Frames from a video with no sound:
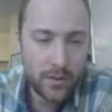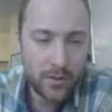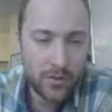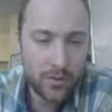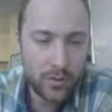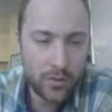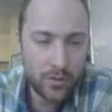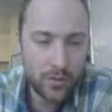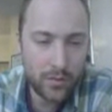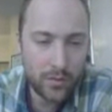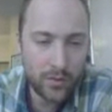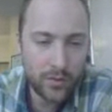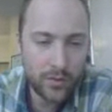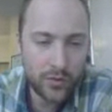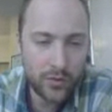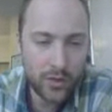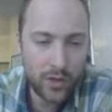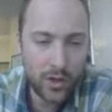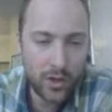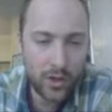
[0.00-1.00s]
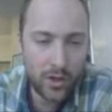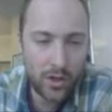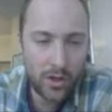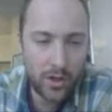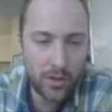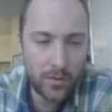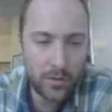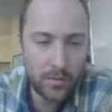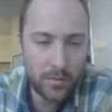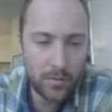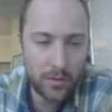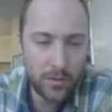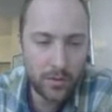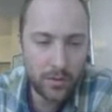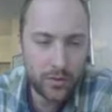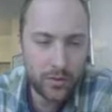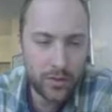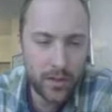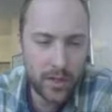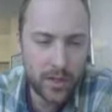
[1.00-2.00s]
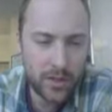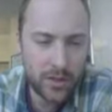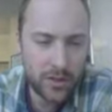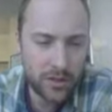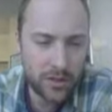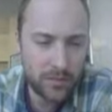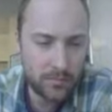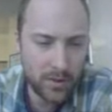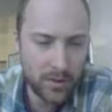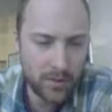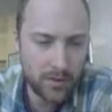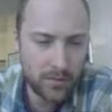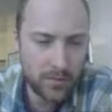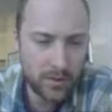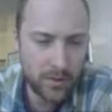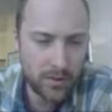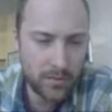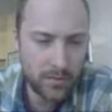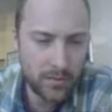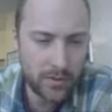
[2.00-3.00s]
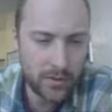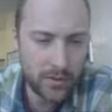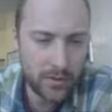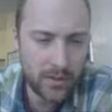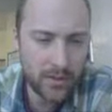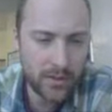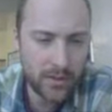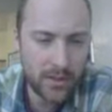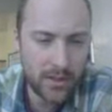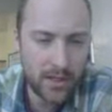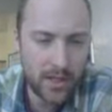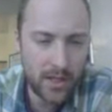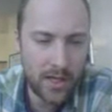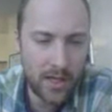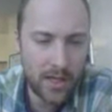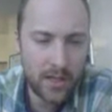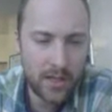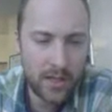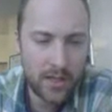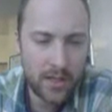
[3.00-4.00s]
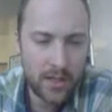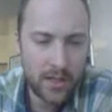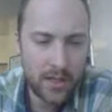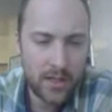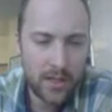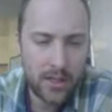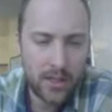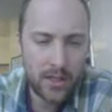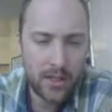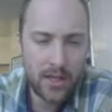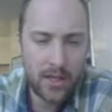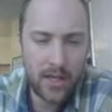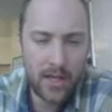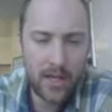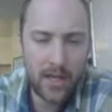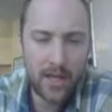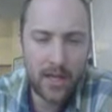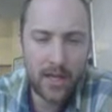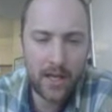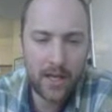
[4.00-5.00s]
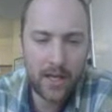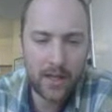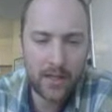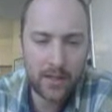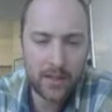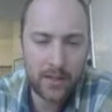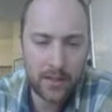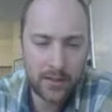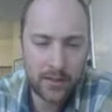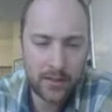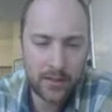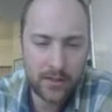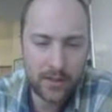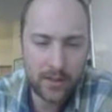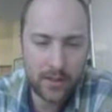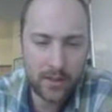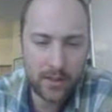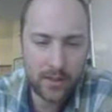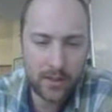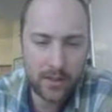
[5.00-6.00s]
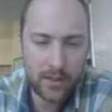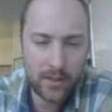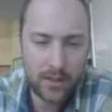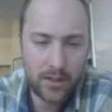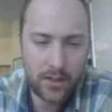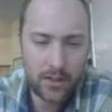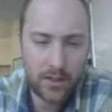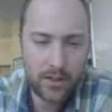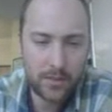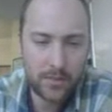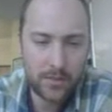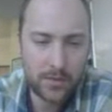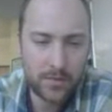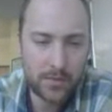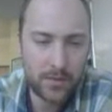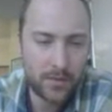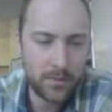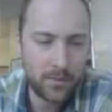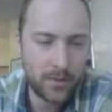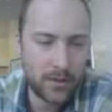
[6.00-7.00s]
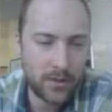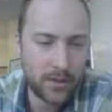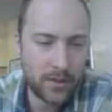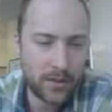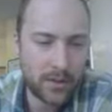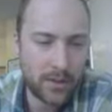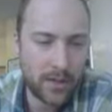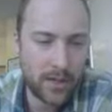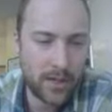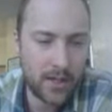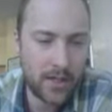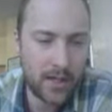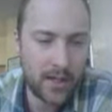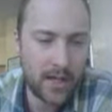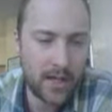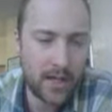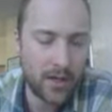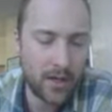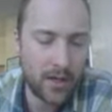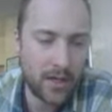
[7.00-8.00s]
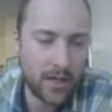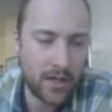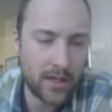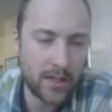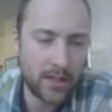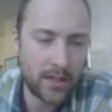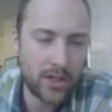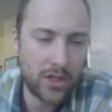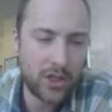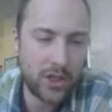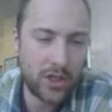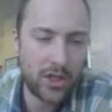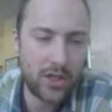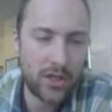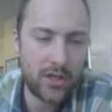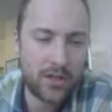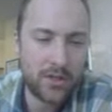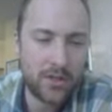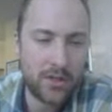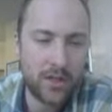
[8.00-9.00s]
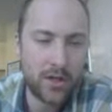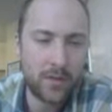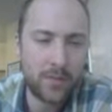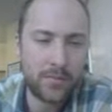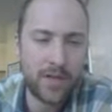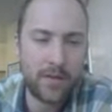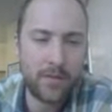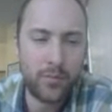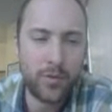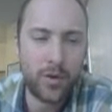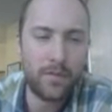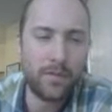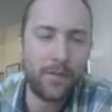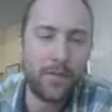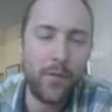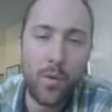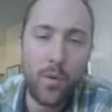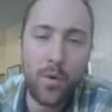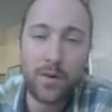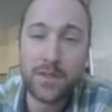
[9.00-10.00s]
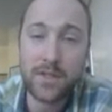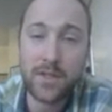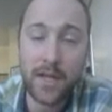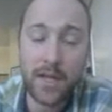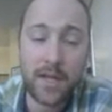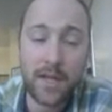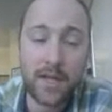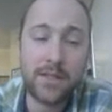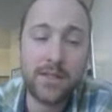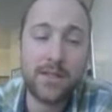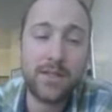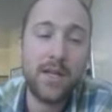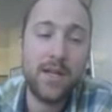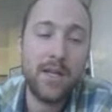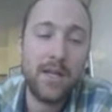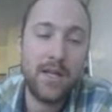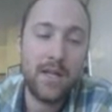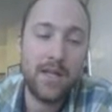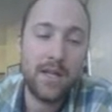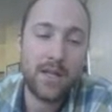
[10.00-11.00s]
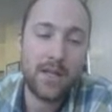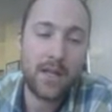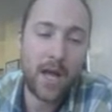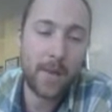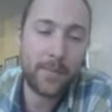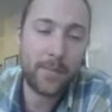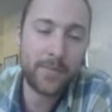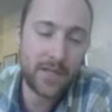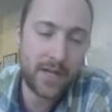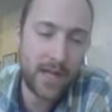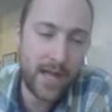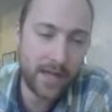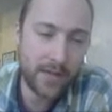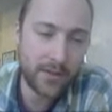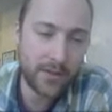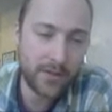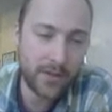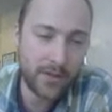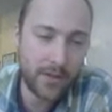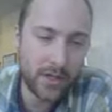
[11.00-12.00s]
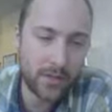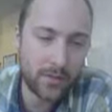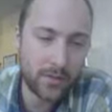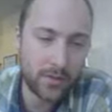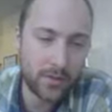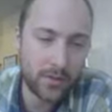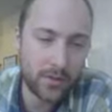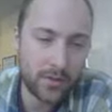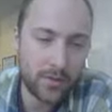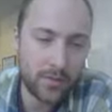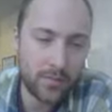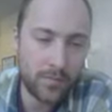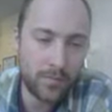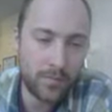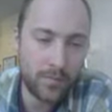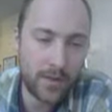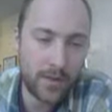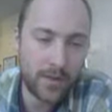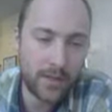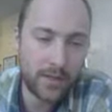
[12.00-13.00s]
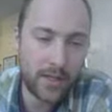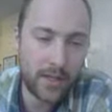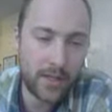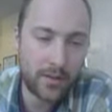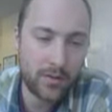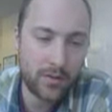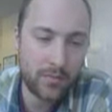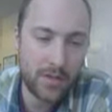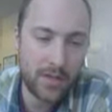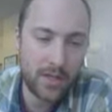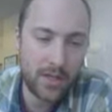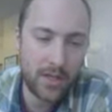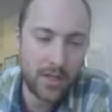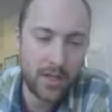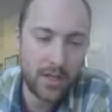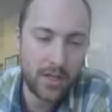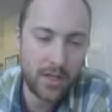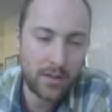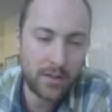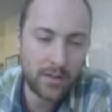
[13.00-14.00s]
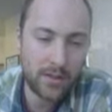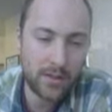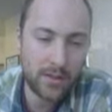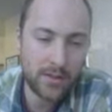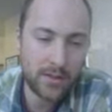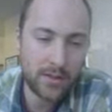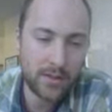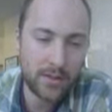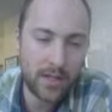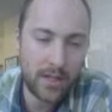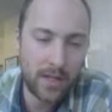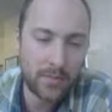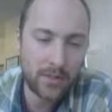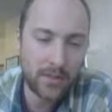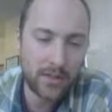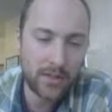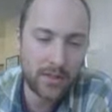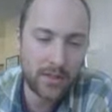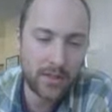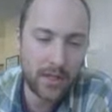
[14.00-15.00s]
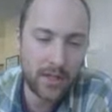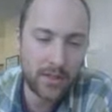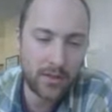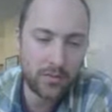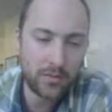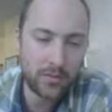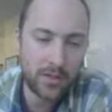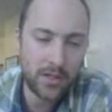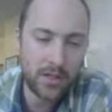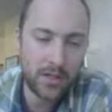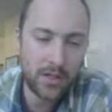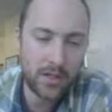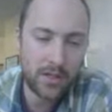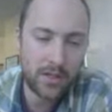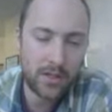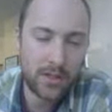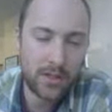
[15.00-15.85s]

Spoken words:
So this side, we can put our two dashes, must be equal to this side, and this side here must be equal to this side. And in addition, Theorem 7.4 says the opposite angles are equal. So this angle B is the same as this angle B.